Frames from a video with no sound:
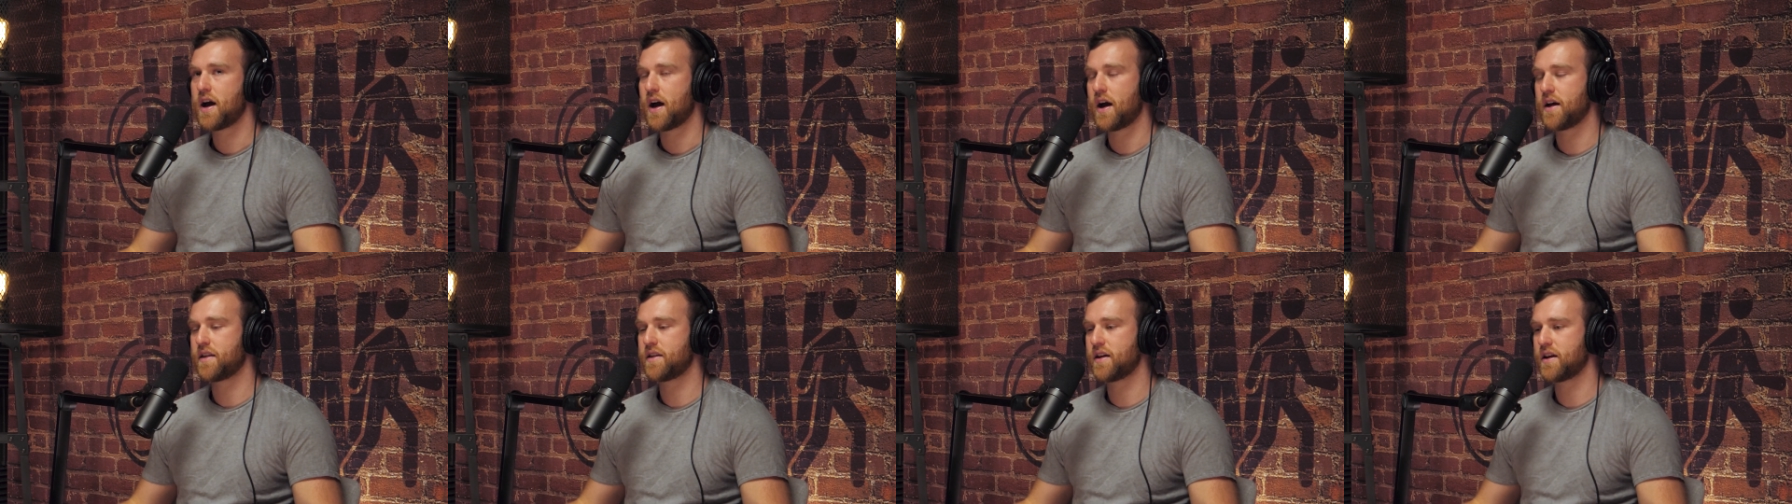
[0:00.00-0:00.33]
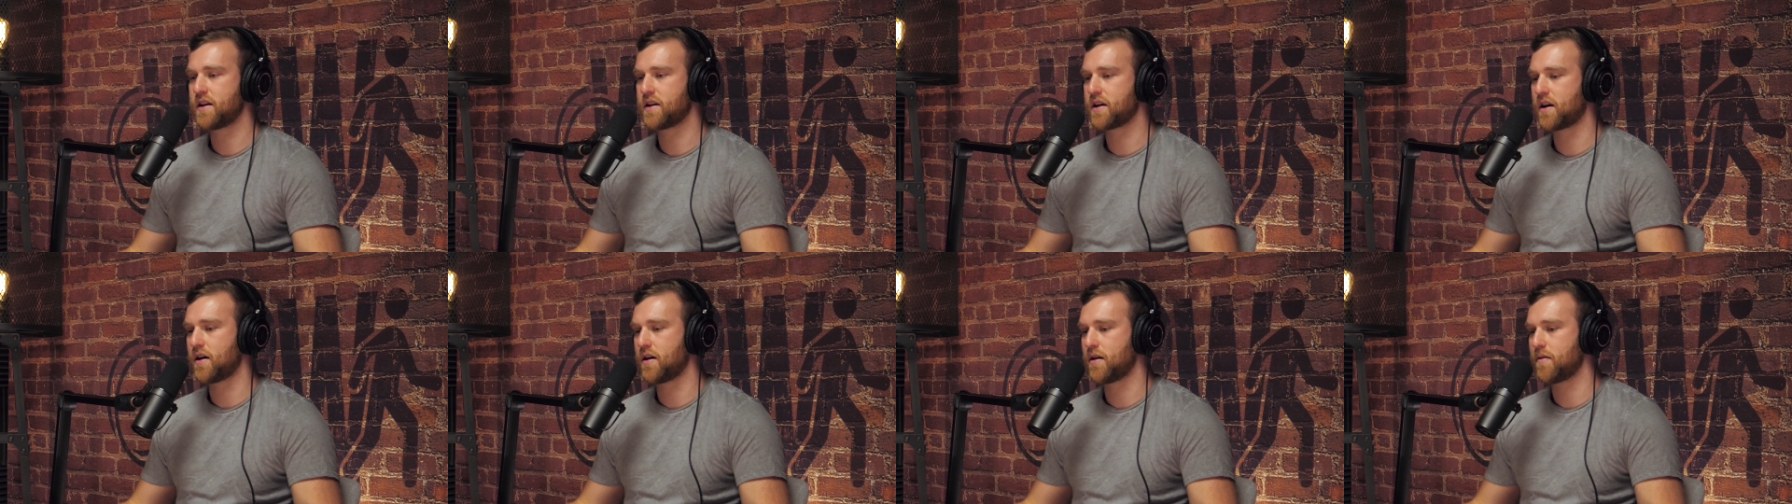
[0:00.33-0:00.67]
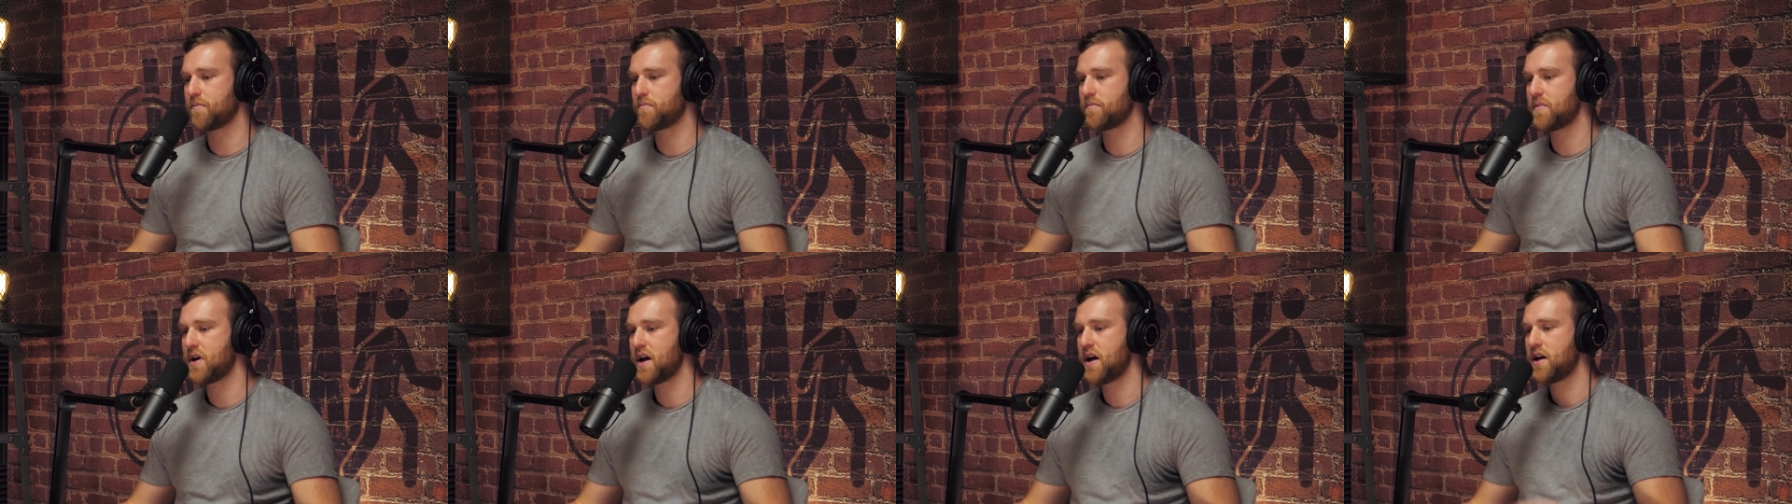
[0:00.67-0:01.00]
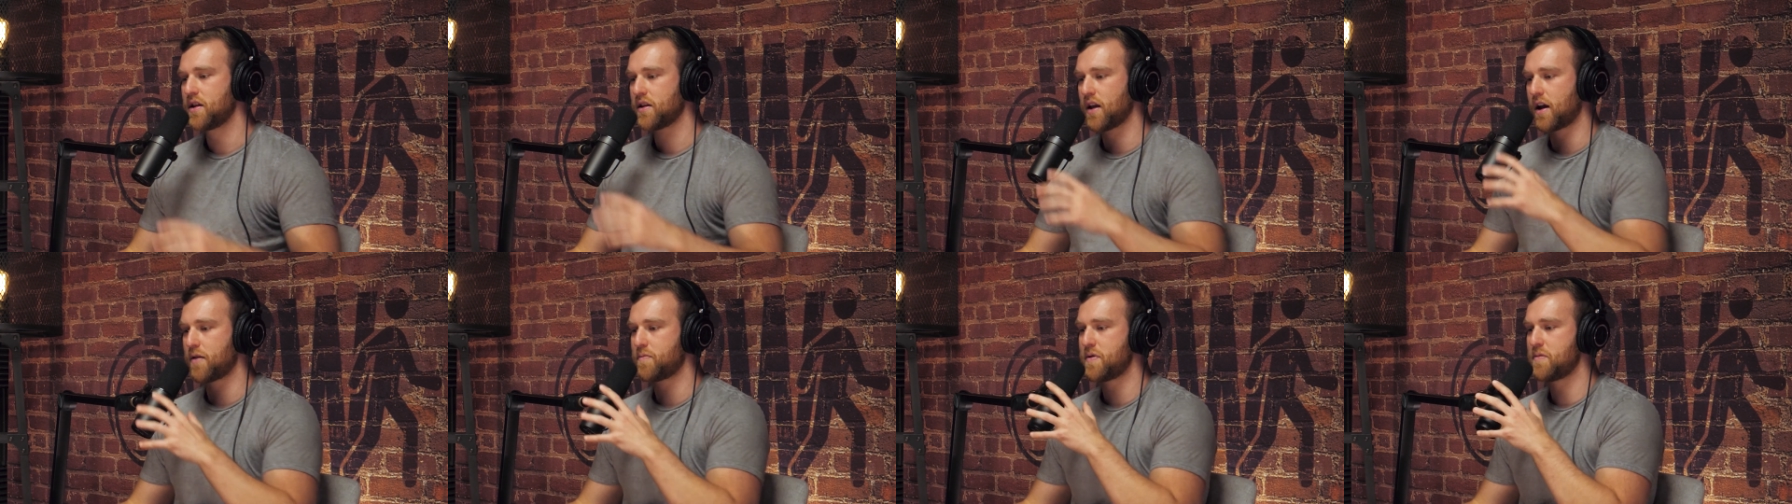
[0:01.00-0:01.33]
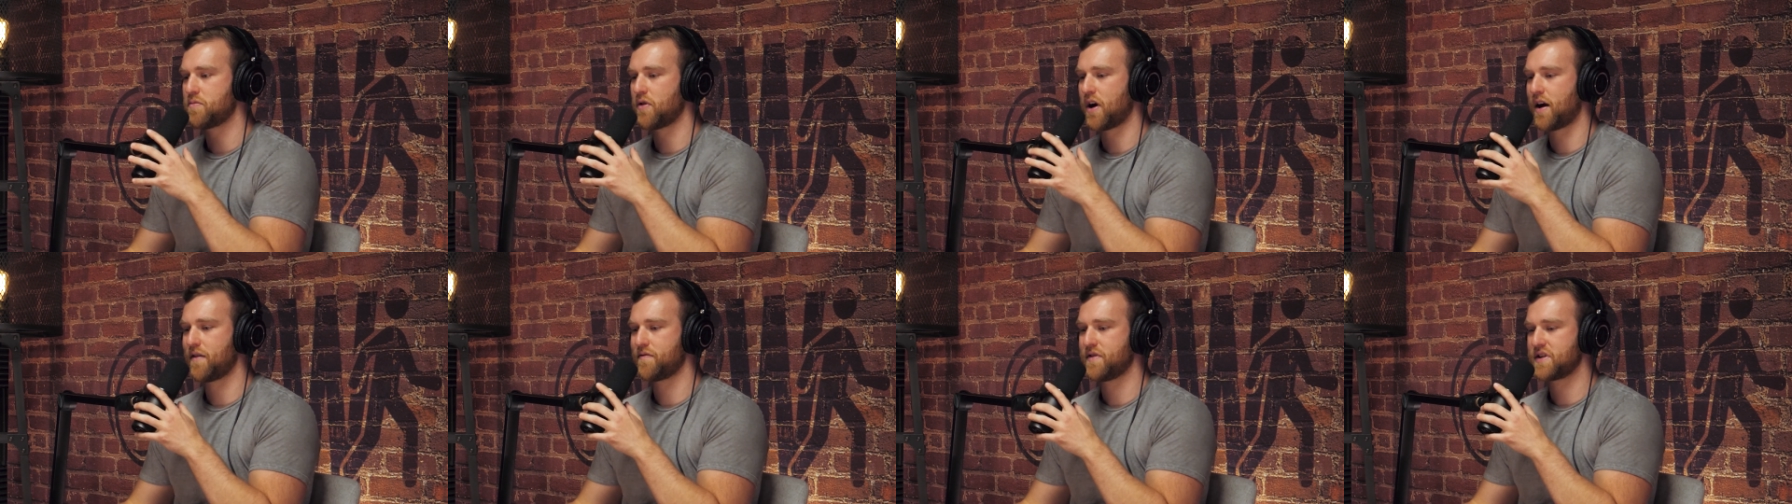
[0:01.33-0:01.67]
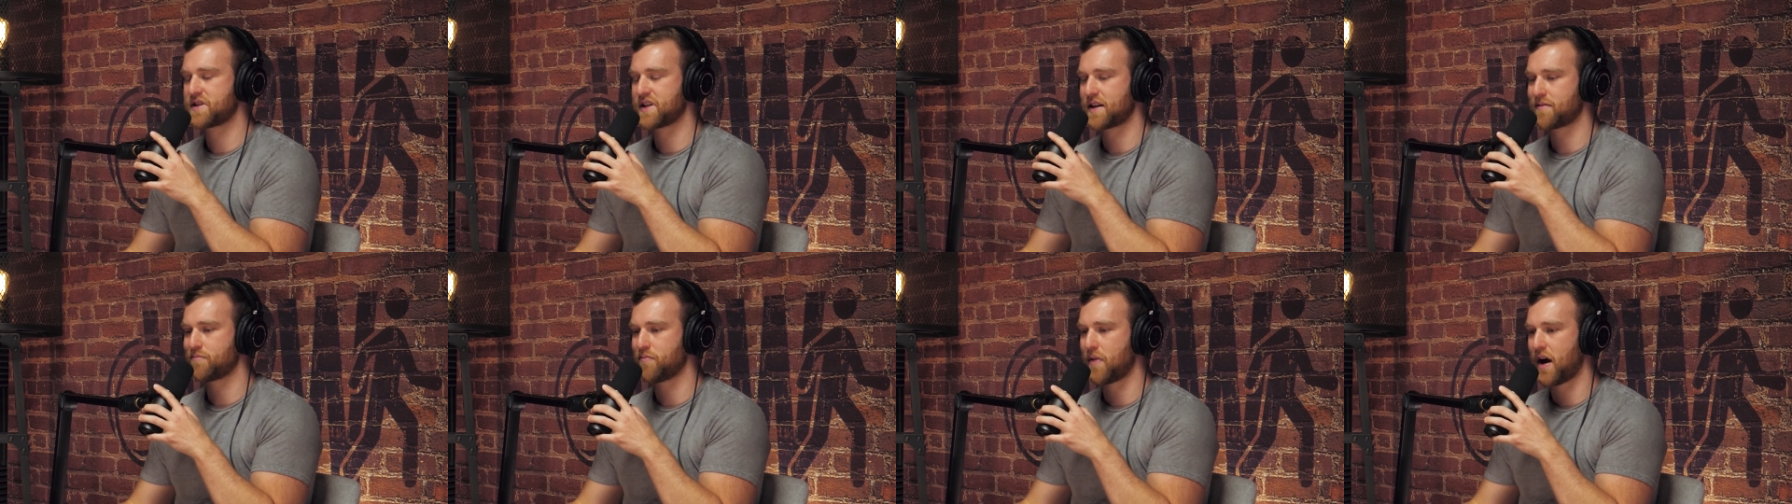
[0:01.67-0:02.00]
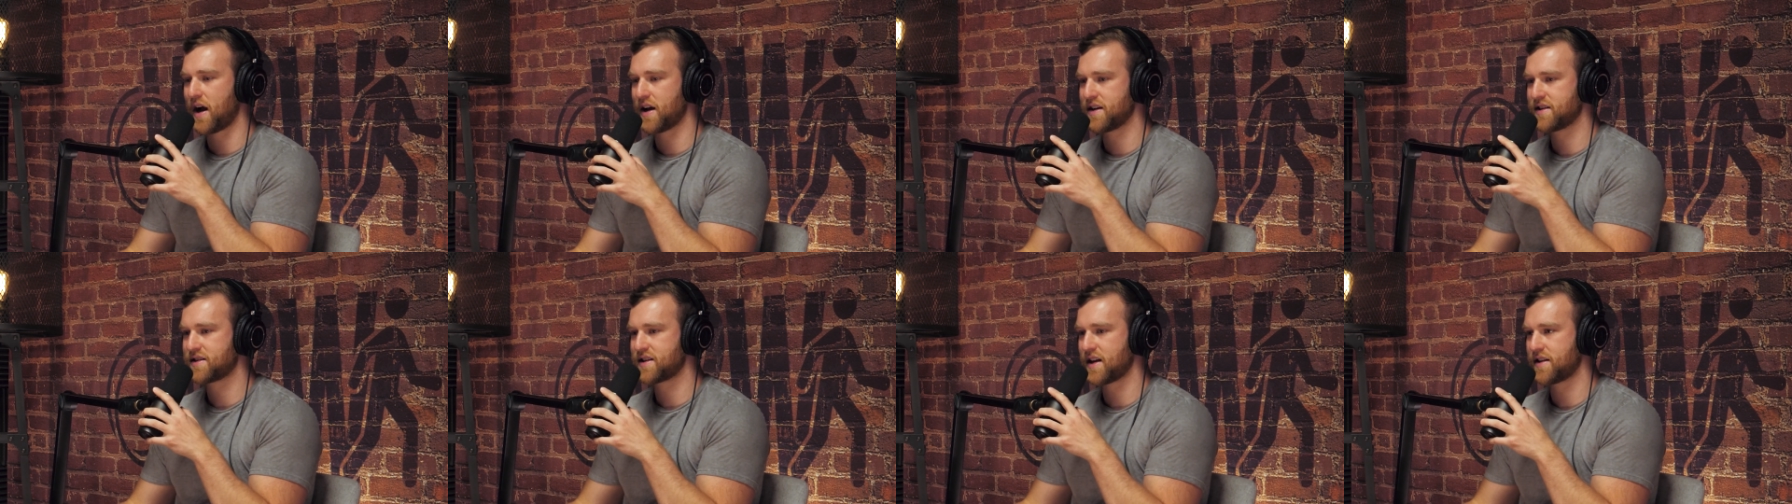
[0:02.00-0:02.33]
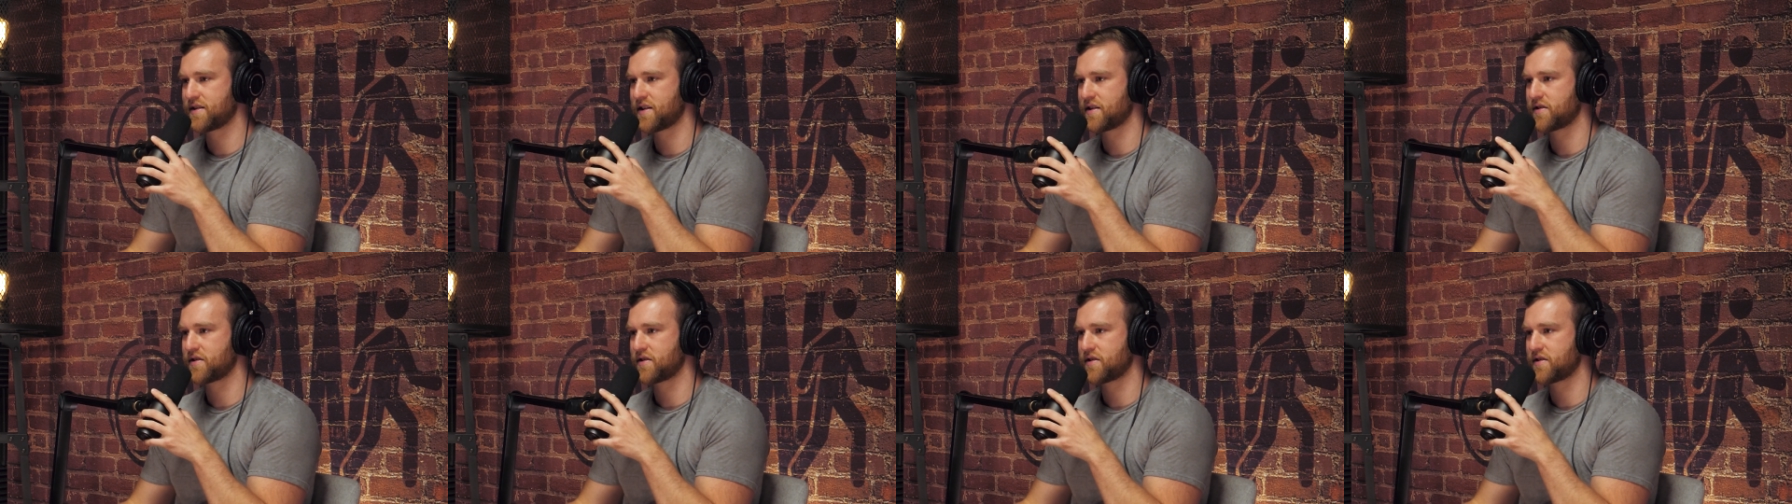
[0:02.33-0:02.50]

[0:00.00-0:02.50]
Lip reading: I think a lot of people have this like mindset